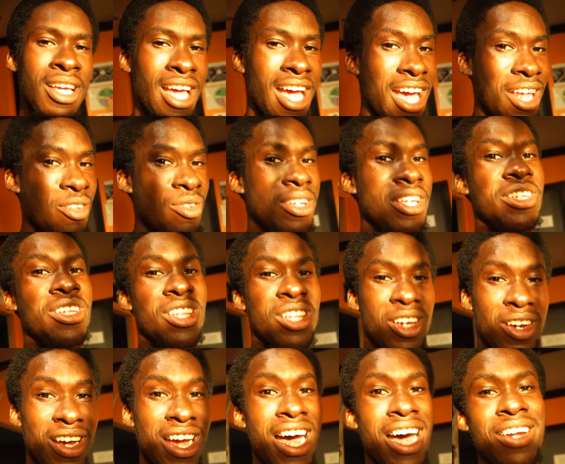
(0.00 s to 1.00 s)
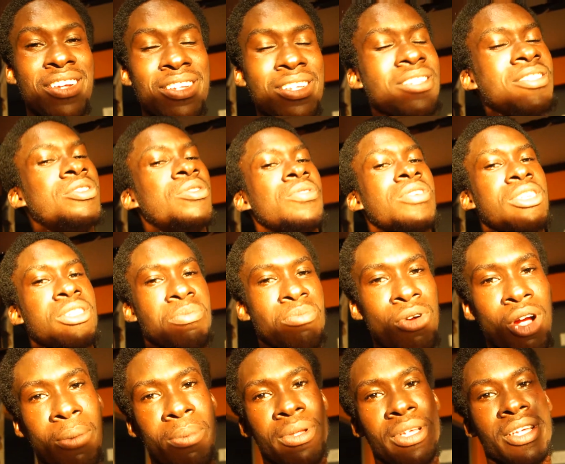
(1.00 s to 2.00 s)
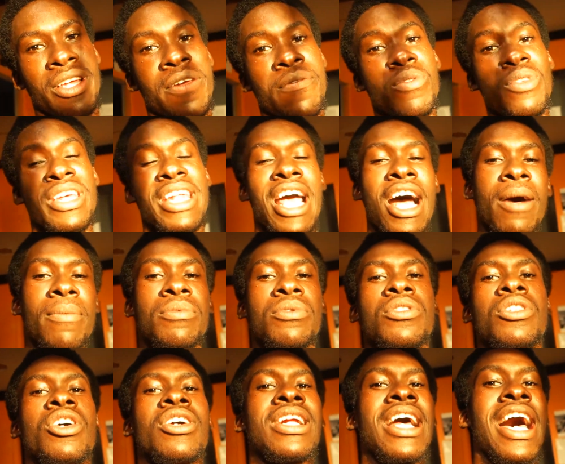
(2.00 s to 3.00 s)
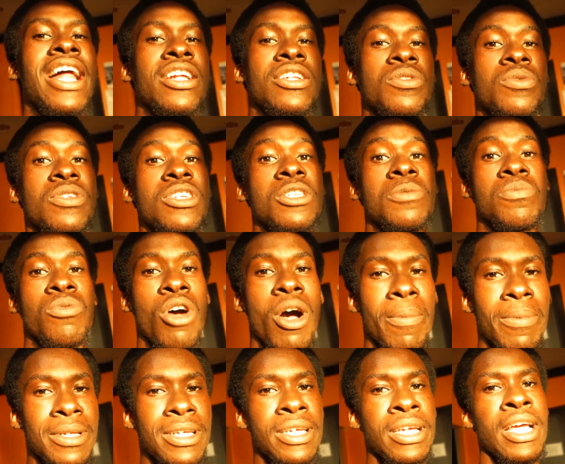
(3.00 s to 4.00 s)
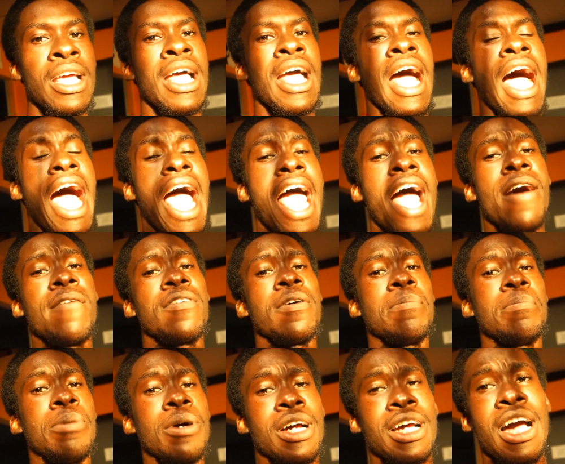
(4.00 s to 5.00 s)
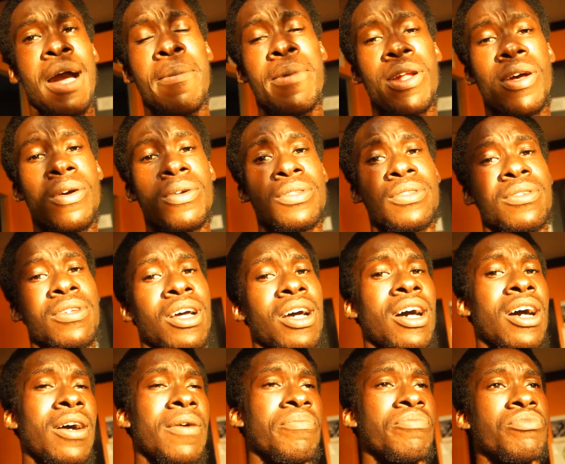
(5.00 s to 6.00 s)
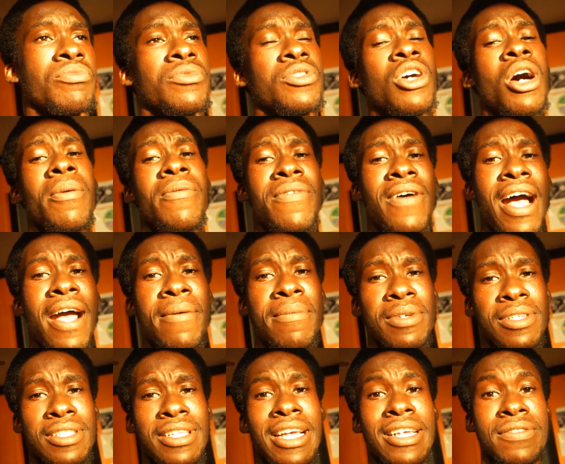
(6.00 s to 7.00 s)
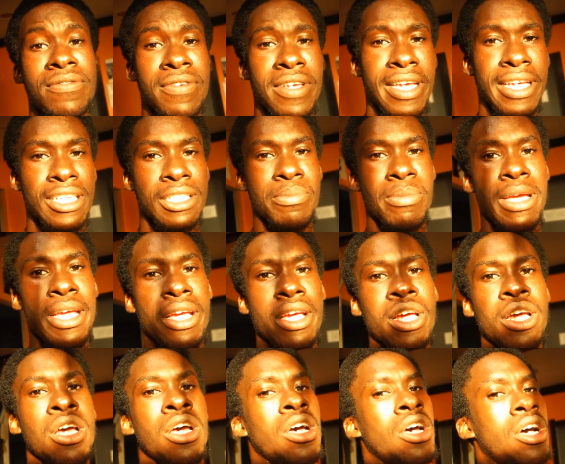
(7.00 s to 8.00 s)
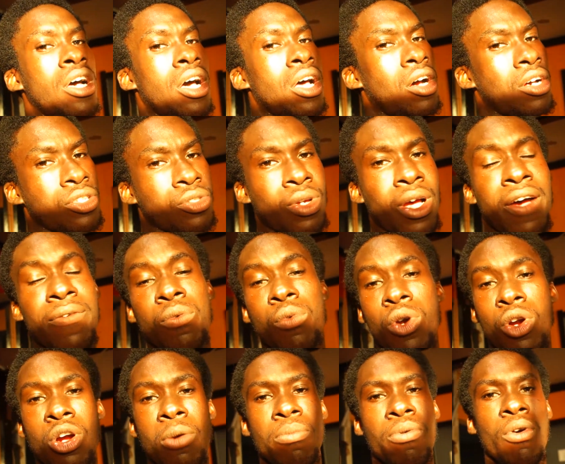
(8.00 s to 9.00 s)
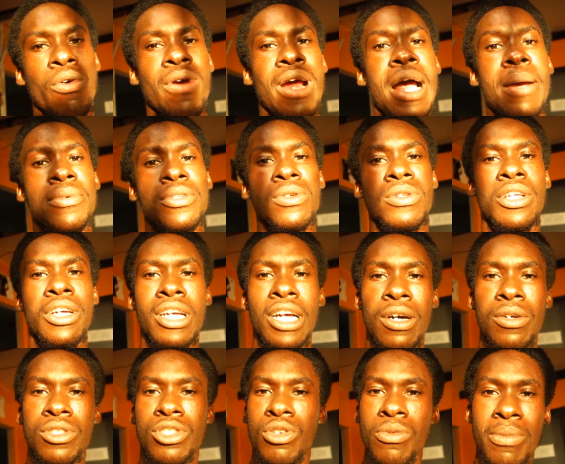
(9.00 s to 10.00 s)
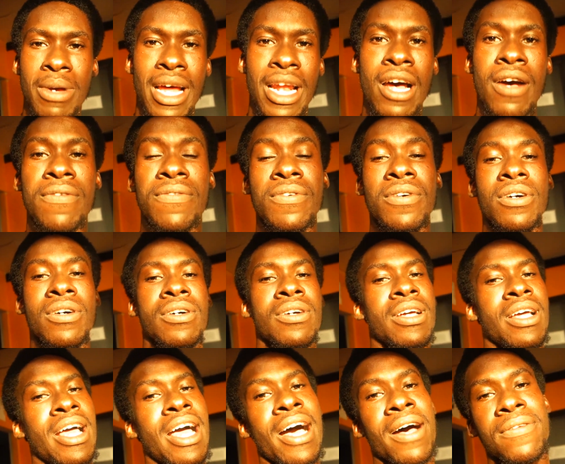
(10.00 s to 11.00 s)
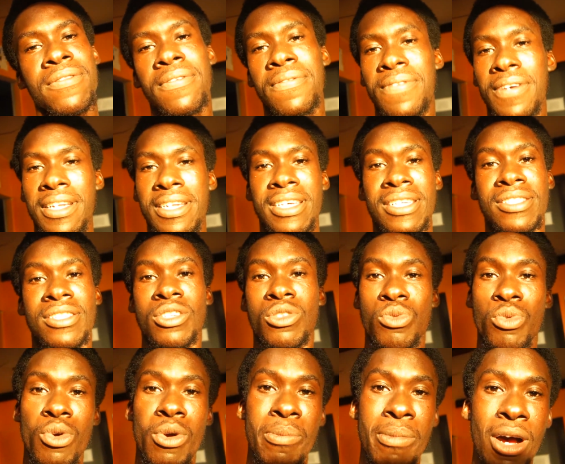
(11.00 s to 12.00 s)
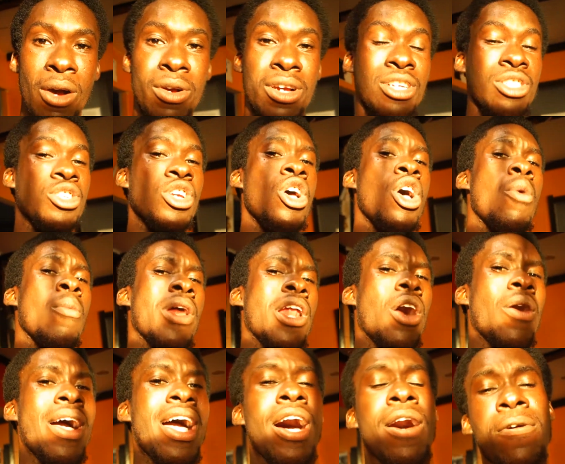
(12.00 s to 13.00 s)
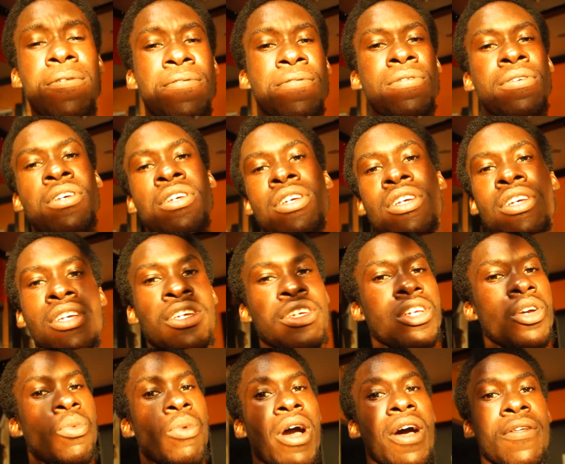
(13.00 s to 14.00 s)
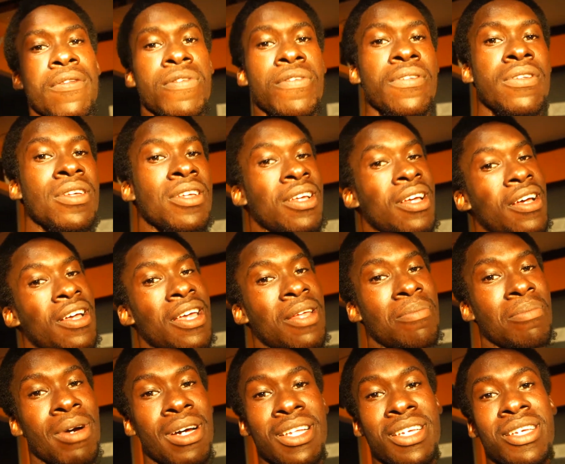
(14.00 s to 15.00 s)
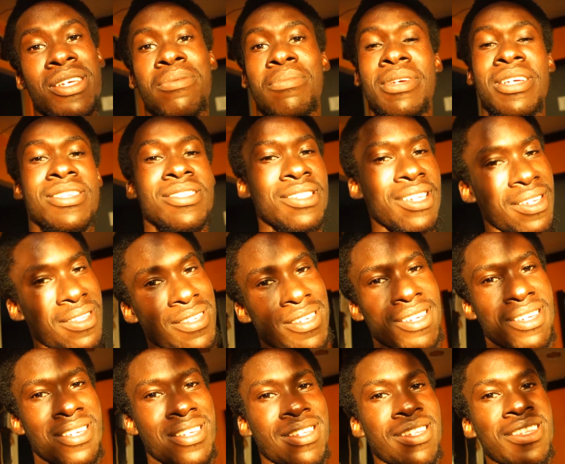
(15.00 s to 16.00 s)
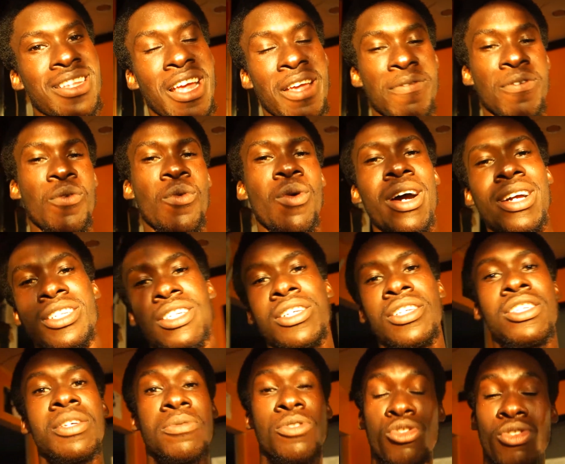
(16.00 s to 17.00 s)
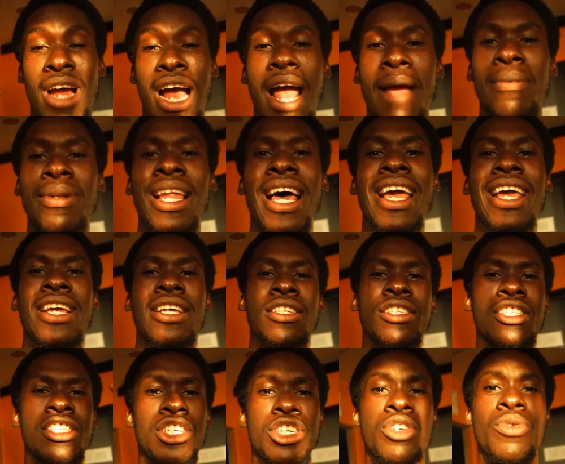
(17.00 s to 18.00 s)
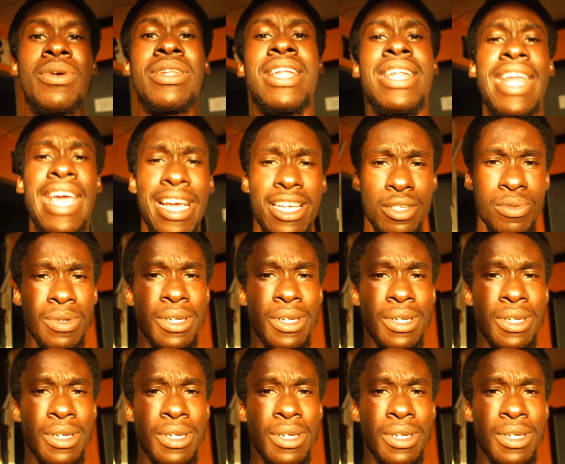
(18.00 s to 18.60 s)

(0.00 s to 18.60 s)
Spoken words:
and you need to learn how to do this properly. If you need help learning how to do this properly, I have a book coming out, Top 5 Mistakes Vegans Make. I also have a workout program, so look out, Superman Alpha Health Fitness is what we're about, because without health, your wealth and money means nothing. Thank you for watching, subscribe, like, and see you in the next